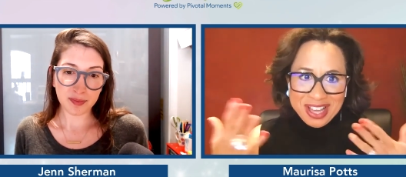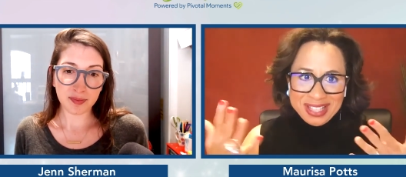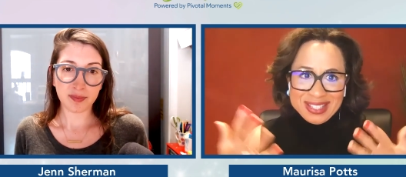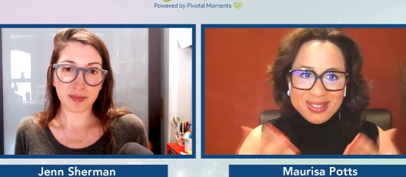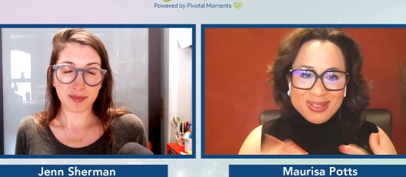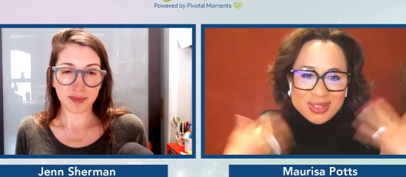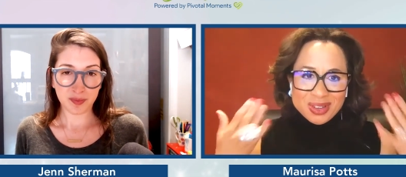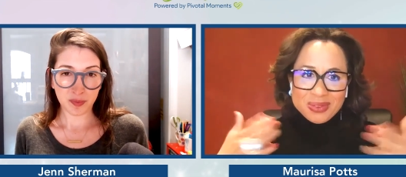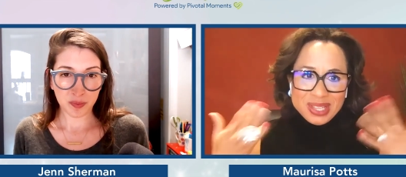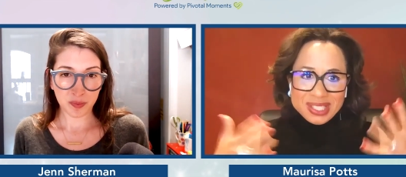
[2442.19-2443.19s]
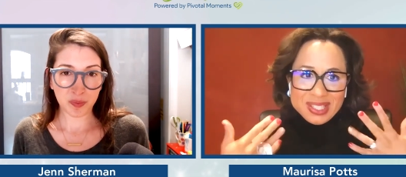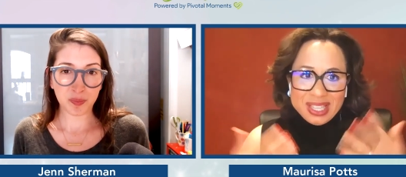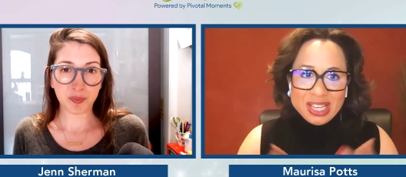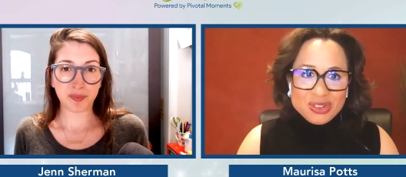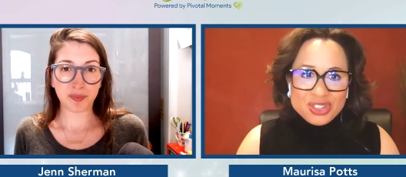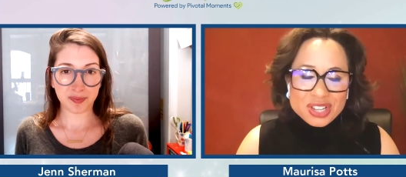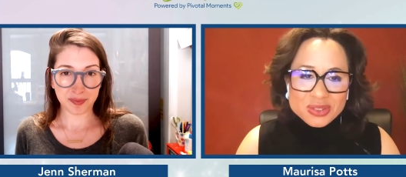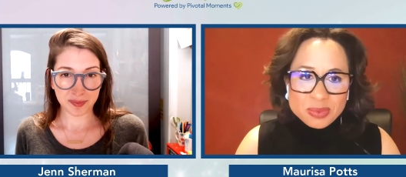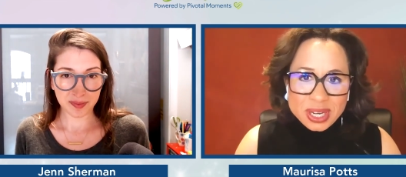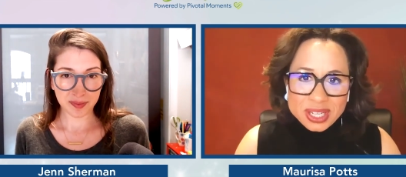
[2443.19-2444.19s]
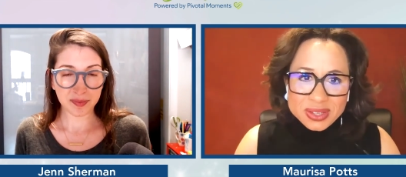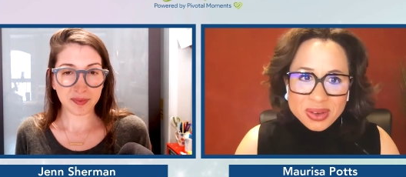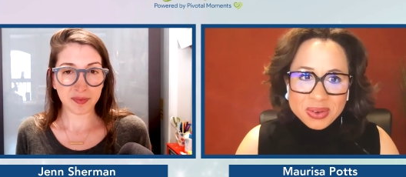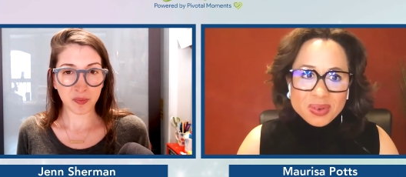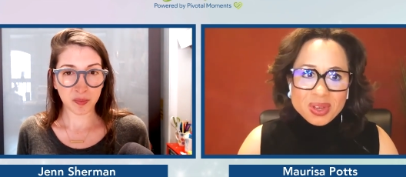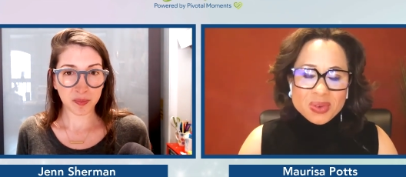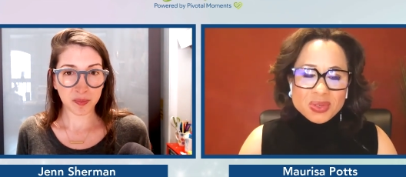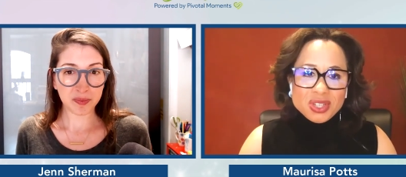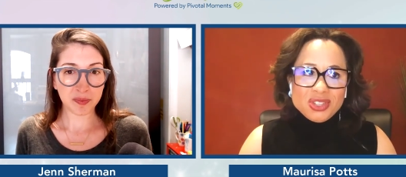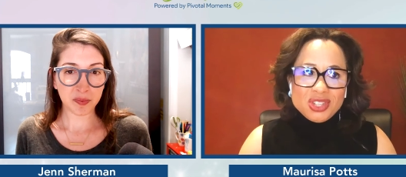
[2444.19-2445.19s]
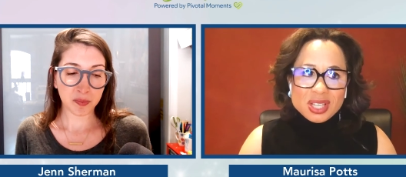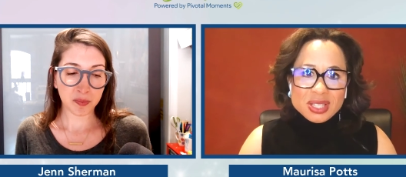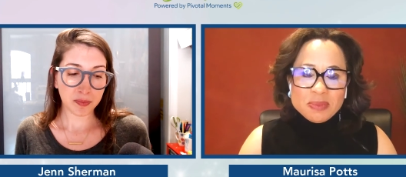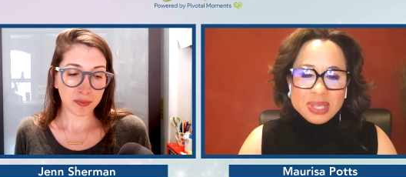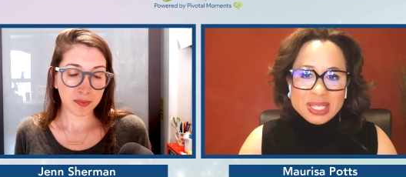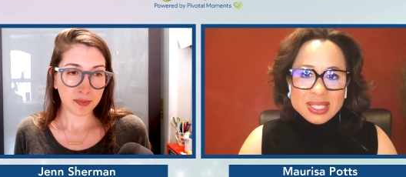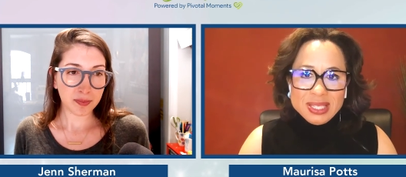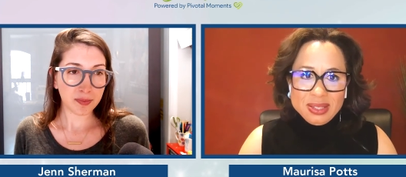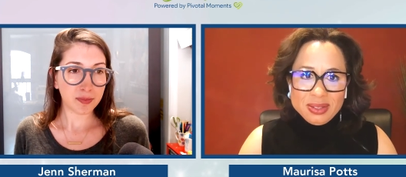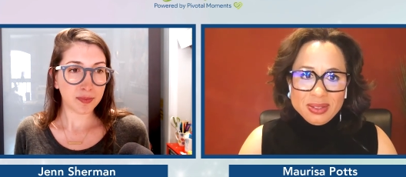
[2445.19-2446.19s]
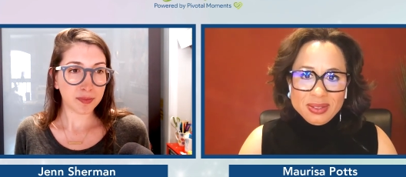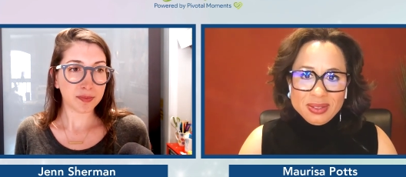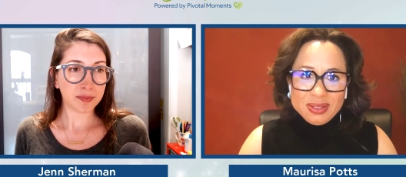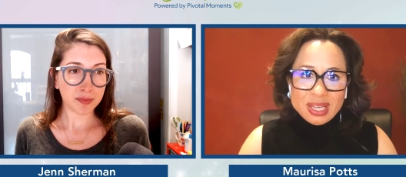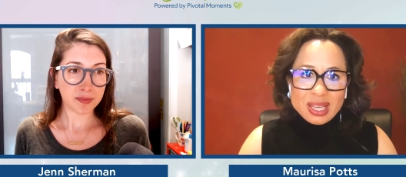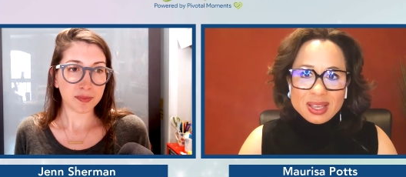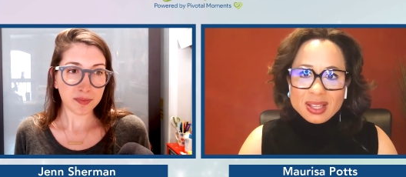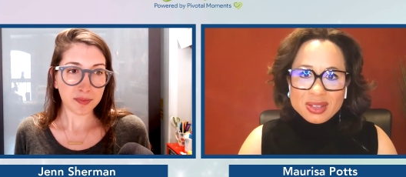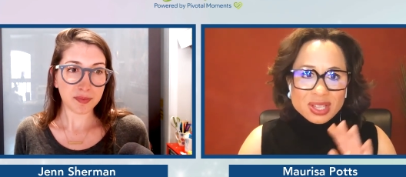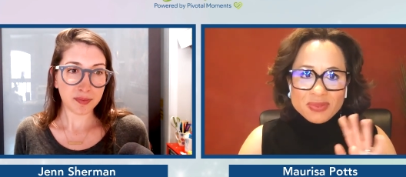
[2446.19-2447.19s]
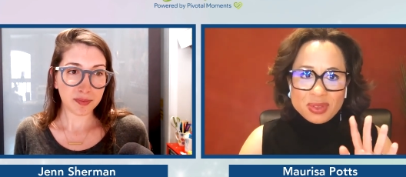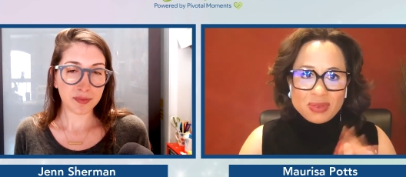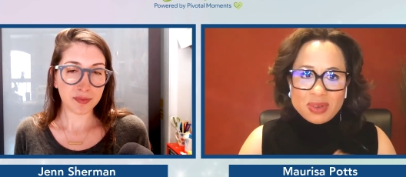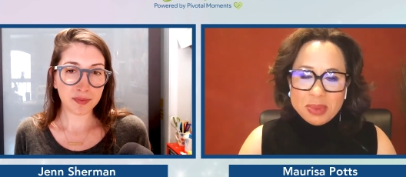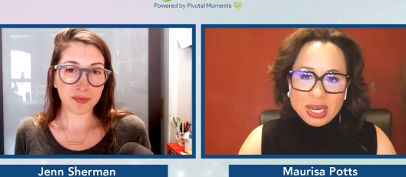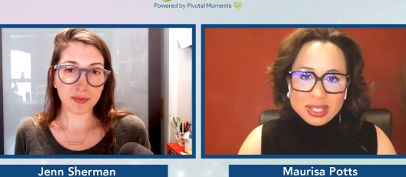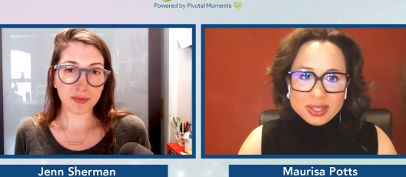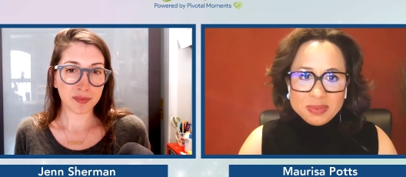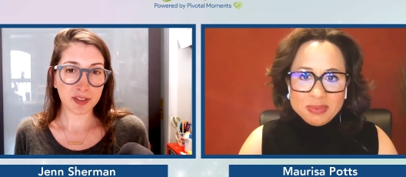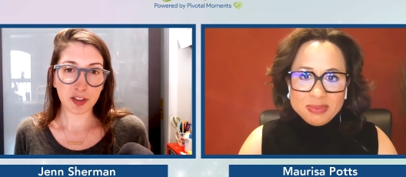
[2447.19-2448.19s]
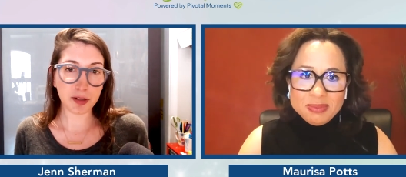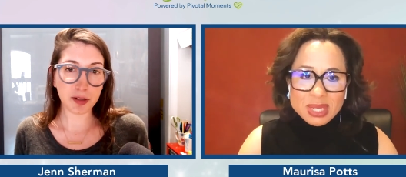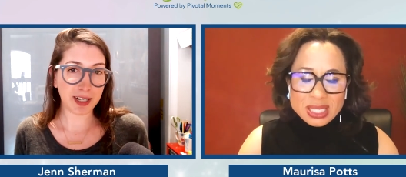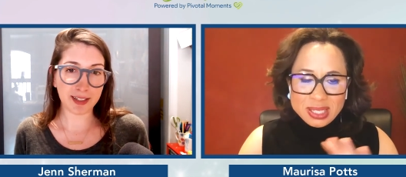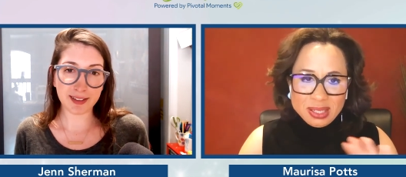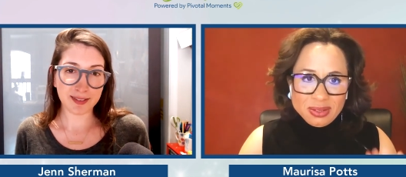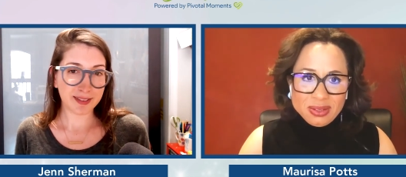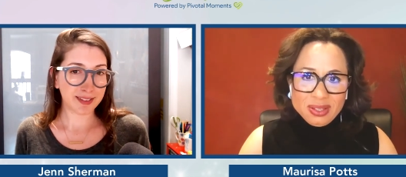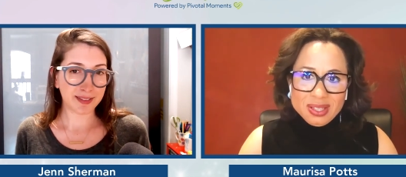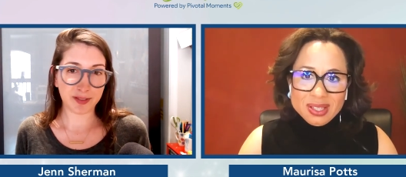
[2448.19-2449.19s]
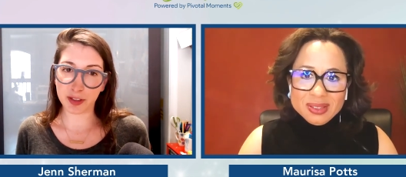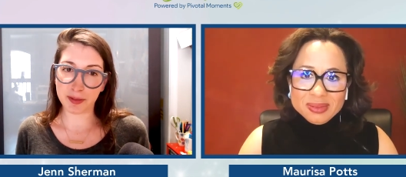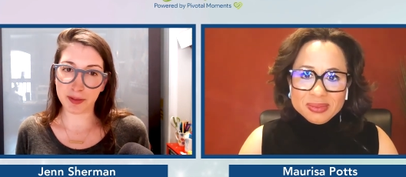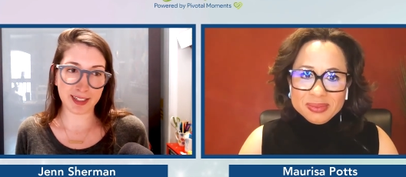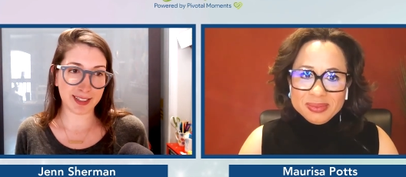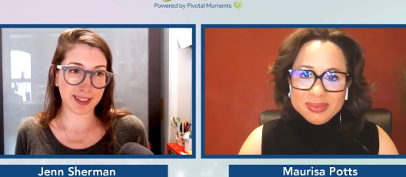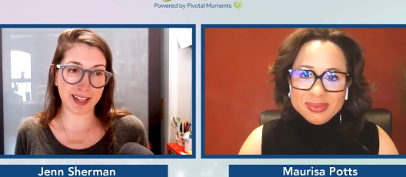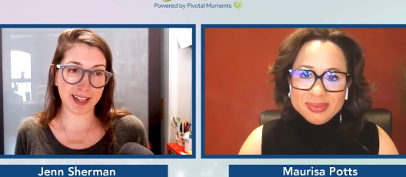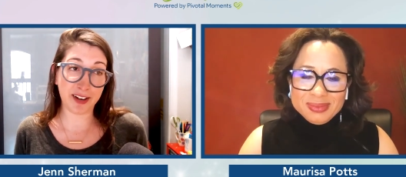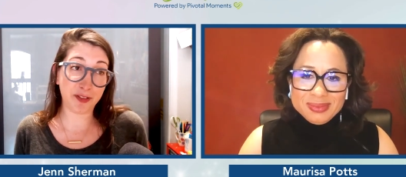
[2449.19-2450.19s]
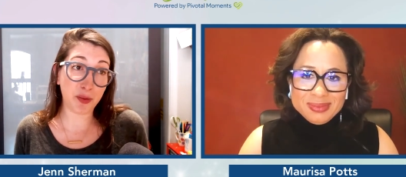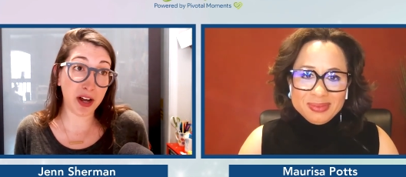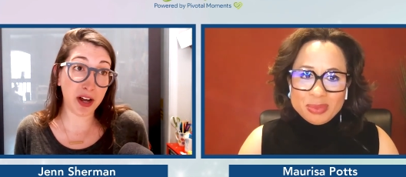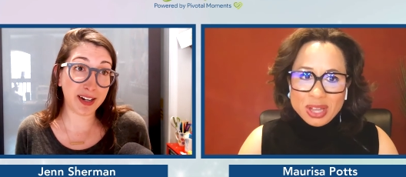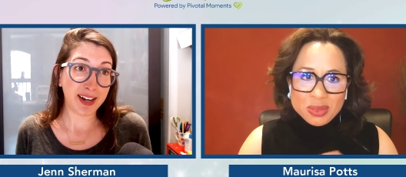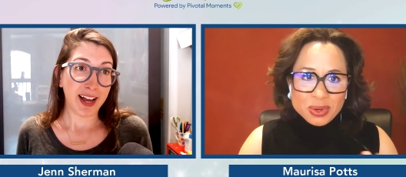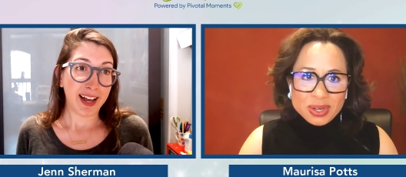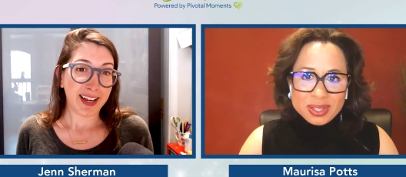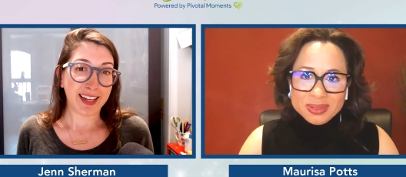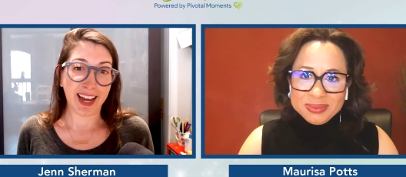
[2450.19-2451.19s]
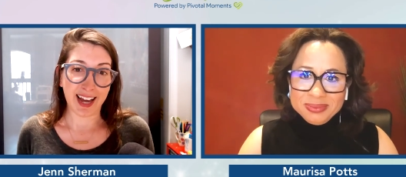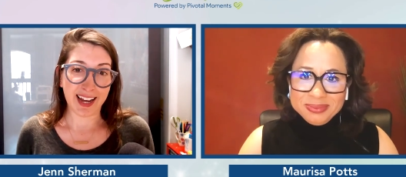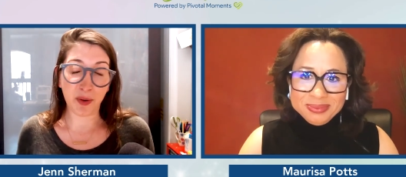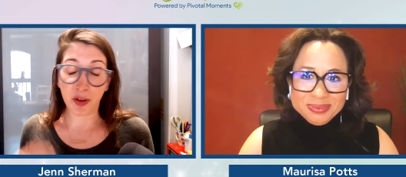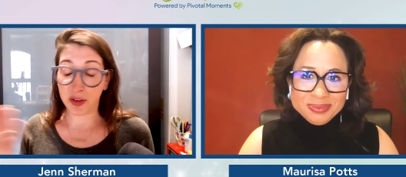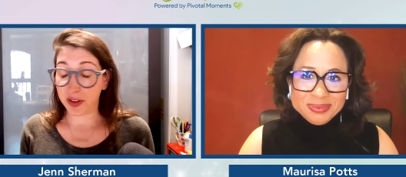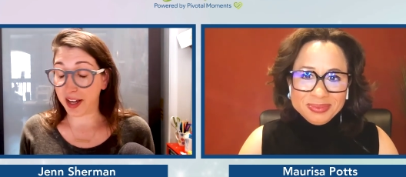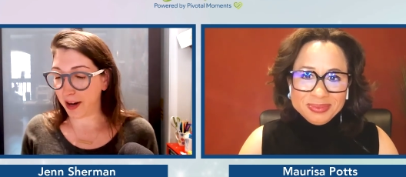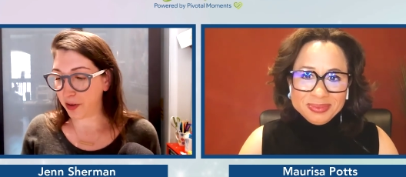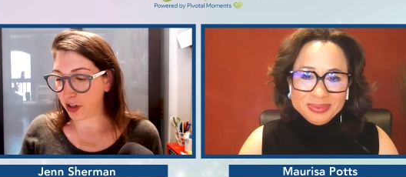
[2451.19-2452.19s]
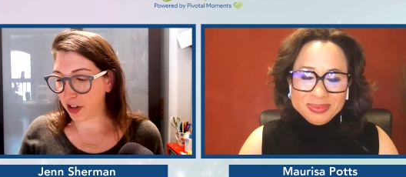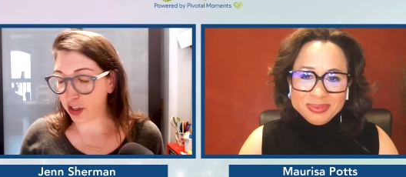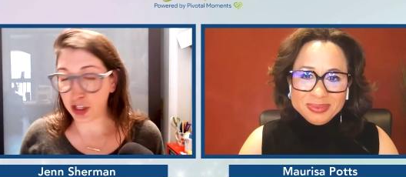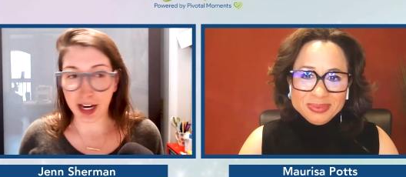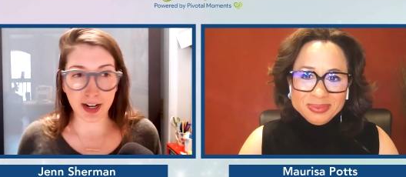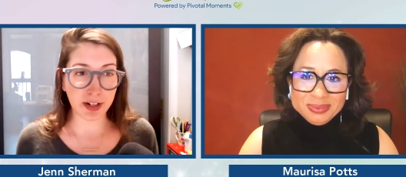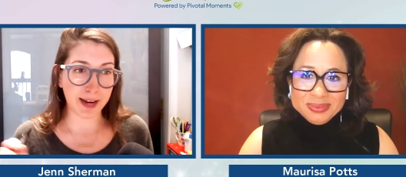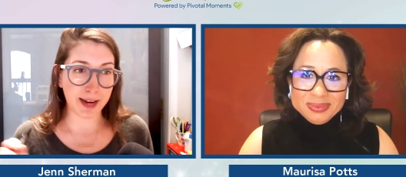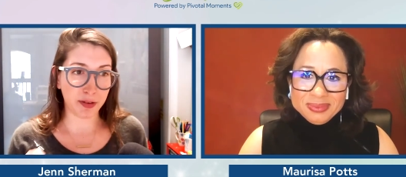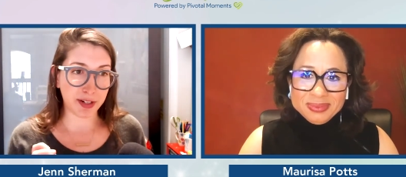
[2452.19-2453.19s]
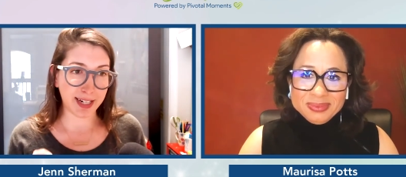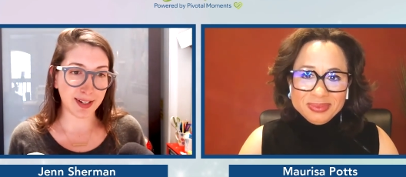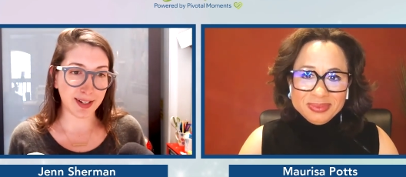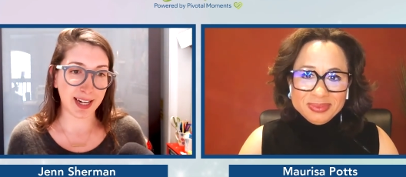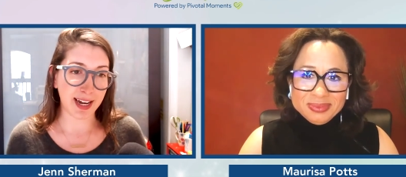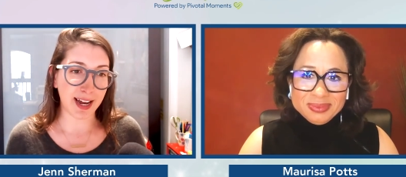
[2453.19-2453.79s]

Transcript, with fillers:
Speaker 1: us who's always the Energizer bunnies, go, go, go, to just be still. Like, like you said, for three minutes.
Speaker 2: Three be minutes. Still. Three minutes. And then if you want,
Speaker 1: breath work.
Speaker 2: Yeah, well, and I'll just give a shout out to Emily Rosowski.